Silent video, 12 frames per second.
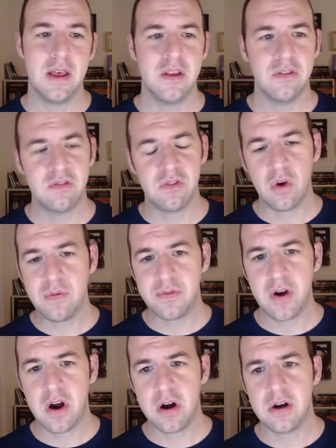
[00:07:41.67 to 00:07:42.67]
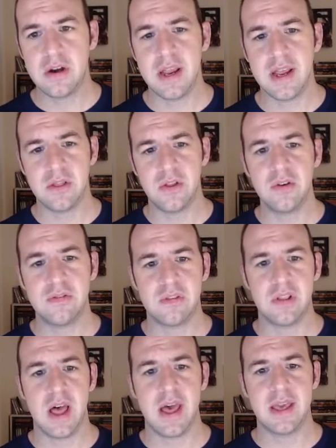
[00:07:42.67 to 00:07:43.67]
So far, it looks
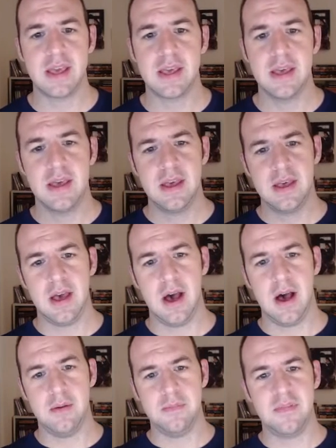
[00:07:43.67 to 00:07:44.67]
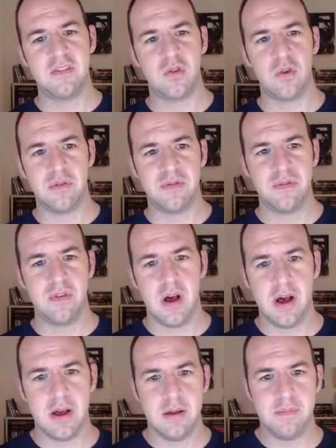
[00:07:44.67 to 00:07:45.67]
like the sort of
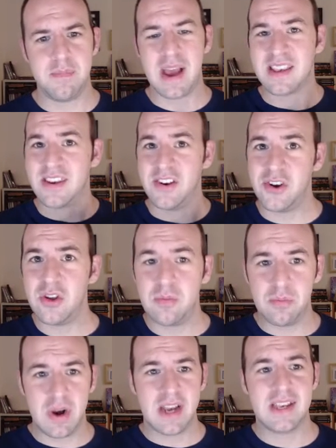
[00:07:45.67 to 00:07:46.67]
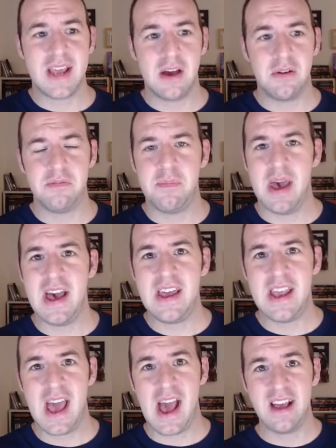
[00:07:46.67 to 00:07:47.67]
bacterial breakdown of
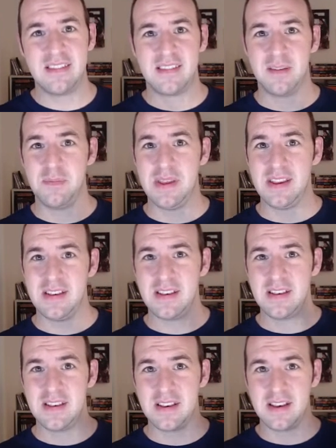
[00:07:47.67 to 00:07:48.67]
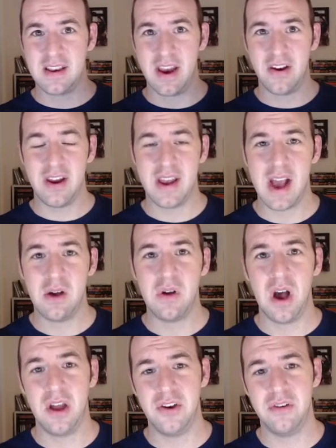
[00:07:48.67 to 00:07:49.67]
PET has to be carried out
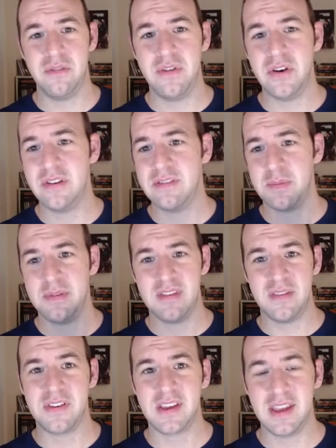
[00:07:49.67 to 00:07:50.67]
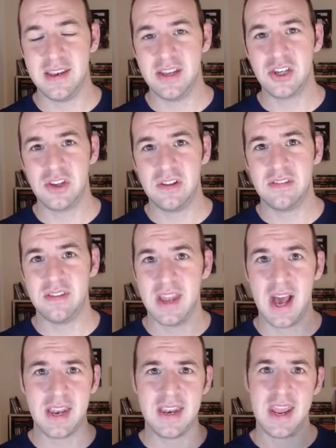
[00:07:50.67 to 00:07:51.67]
under very specific conditions,
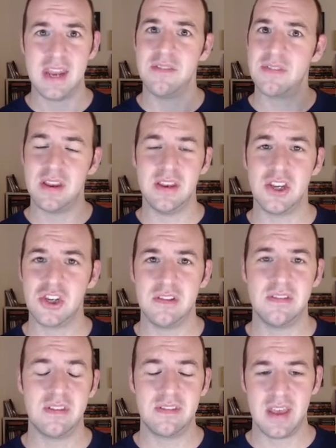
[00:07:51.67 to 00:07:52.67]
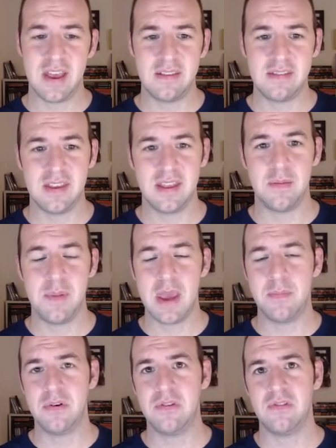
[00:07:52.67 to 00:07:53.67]
non-native conditions, it says in the
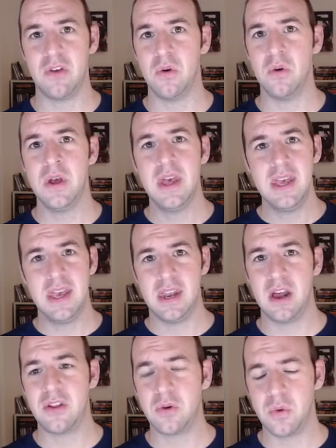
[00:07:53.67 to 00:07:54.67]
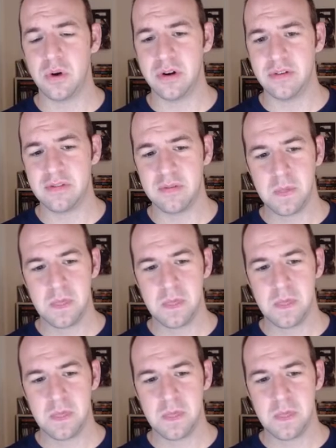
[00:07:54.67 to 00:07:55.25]
paper. So in other words,